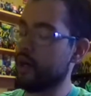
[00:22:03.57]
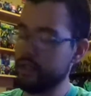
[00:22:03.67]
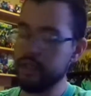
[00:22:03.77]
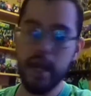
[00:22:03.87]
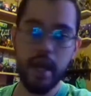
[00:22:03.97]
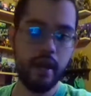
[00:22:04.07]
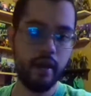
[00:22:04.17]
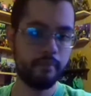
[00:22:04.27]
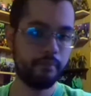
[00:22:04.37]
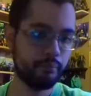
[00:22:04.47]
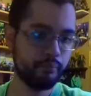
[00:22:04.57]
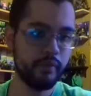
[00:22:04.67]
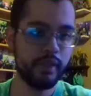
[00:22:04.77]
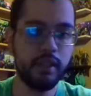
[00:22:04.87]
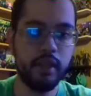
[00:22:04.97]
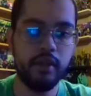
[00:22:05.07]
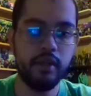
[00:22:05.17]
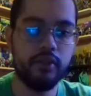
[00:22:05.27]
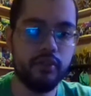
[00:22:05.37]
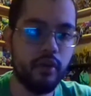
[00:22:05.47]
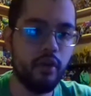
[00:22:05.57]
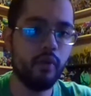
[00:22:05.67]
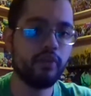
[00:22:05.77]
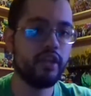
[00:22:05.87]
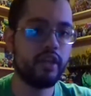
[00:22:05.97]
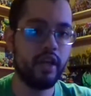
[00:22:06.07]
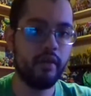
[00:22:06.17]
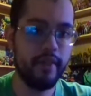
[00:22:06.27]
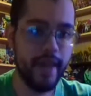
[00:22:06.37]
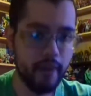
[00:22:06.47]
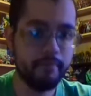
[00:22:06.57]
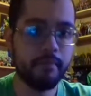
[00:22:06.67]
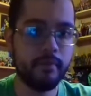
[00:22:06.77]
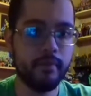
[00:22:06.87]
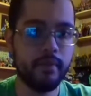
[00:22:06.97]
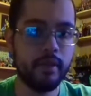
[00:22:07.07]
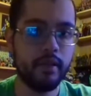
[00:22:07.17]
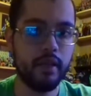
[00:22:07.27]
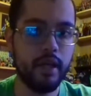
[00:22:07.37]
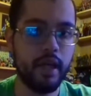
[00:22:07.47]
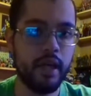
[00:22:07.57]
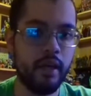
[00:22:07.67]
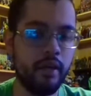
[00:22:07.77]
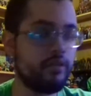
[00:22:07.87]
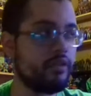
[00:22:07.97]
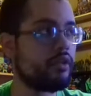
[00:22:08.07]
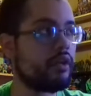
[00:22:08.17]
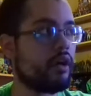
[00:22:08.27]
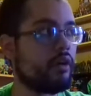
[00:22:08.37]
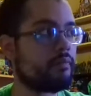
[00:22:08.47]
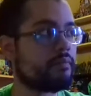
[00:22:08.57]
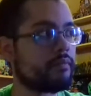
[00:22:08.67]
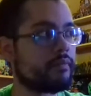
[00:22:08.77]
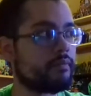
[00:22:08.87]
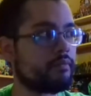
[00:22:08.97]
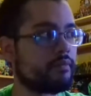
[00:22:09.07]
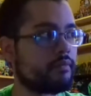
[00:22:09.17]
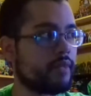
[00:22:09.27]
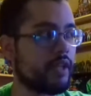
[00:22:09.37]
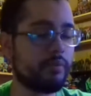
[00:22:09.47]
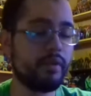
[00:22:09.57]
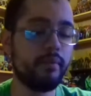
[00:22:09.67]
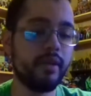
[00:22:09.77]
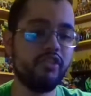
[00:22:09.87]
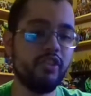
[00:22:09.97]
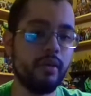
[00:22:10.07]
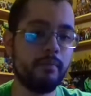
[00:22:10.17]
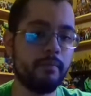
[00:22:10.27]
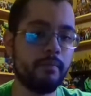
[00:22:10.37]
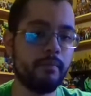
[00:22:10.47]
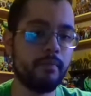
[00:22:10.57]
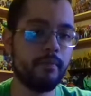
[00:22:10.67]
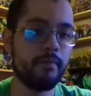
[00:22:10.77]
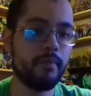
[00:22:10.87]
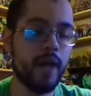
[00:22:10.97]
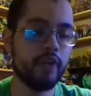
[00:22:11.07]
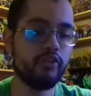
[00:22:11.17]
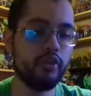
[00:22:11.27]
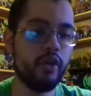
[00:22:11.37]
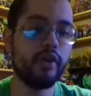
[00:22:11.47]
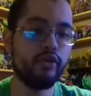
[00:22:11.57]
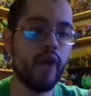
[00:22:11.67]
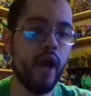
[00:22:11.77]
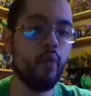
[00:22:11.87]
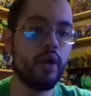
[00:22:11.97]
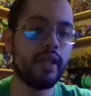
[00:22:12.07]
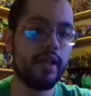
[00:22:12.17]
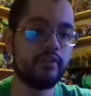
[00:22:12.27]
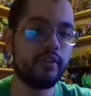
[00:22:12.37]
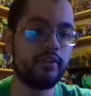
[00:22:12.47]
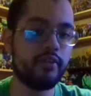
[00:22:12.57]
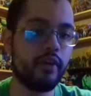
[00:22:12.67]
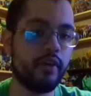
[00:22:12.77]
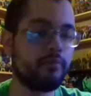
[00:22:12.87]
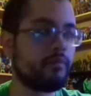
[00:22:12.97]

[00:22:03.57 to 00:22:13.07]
Yeah, so we'll take care of that. And that's pretty much it. Actually, no, I do have one last thing to say.